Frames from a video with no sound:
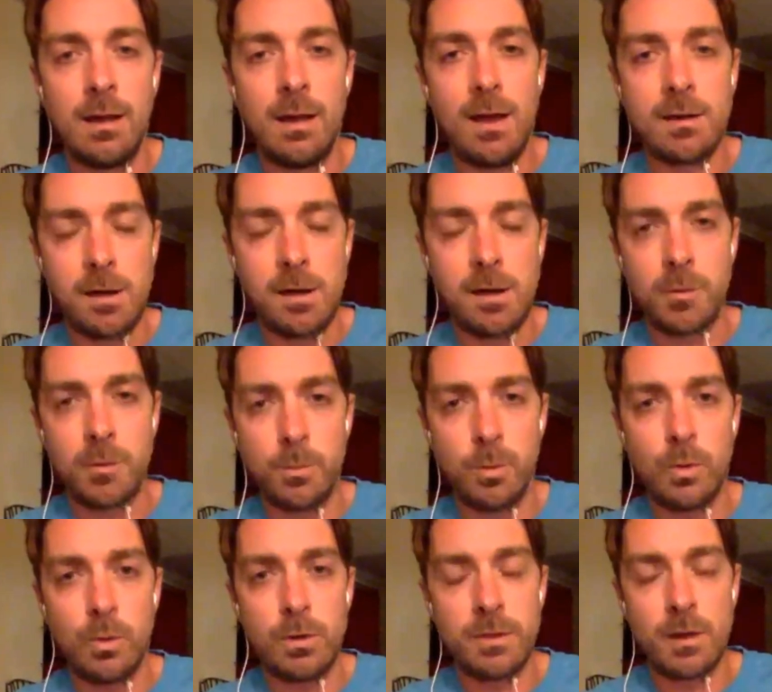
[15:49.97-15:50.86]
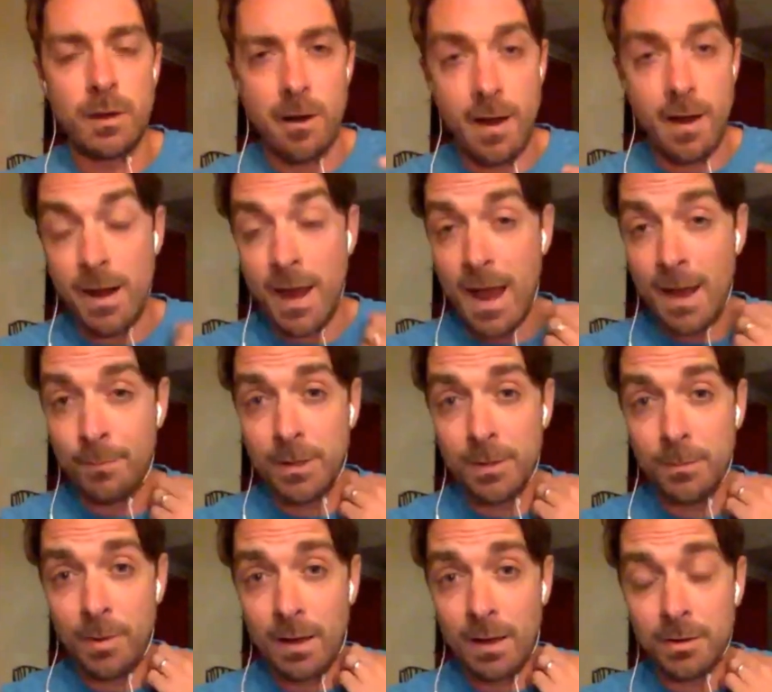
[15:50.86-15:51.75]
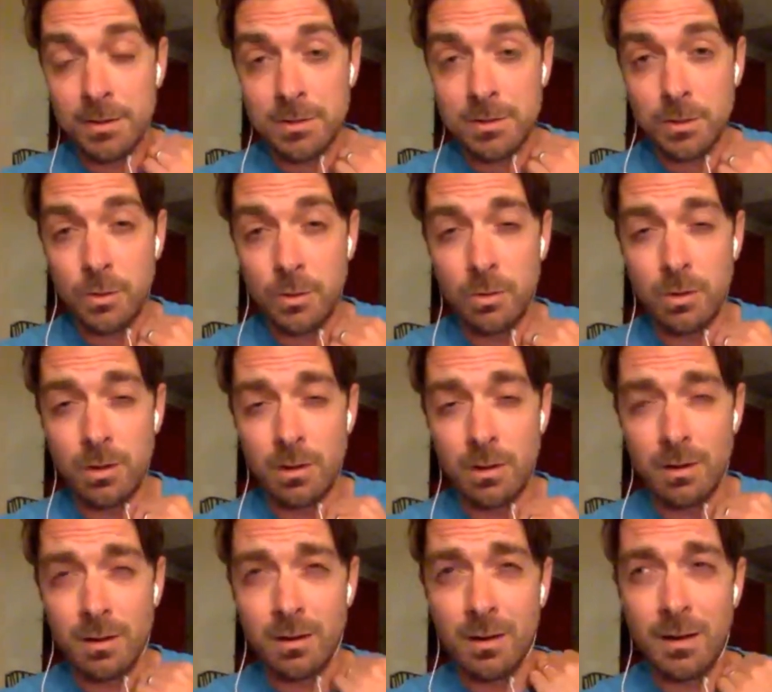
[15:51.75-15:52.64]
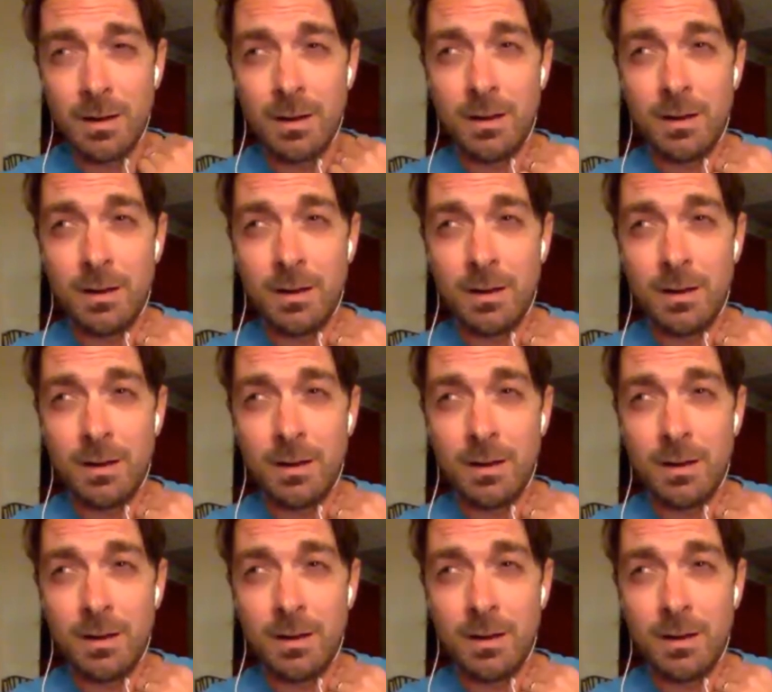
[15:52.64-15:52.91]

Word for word: uncomfortable with, or unhappy about, or